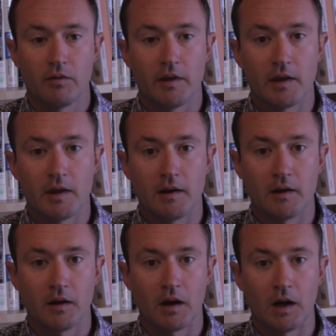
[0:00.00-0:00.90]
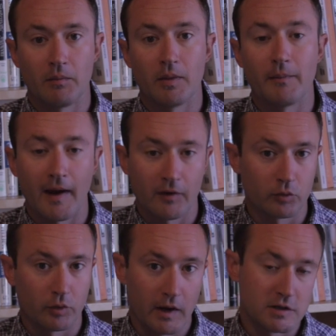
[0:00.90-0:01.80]
then the
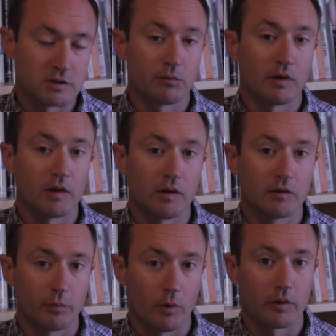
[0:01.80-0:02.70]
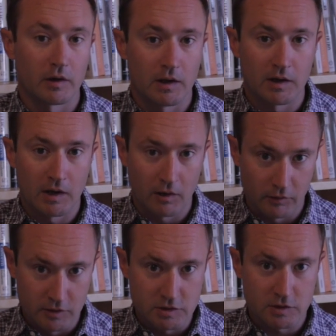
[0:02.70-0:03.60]
Mass would actually be spoken in
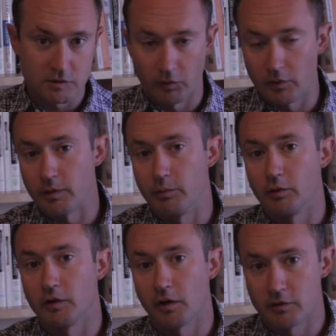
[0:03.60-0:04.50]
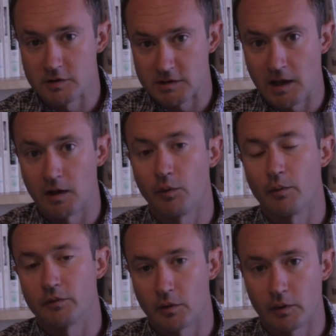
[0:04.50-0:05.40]
English so that people could understand
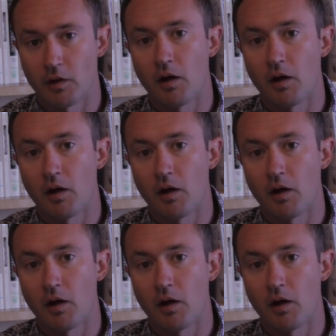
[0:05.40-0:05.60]
what was going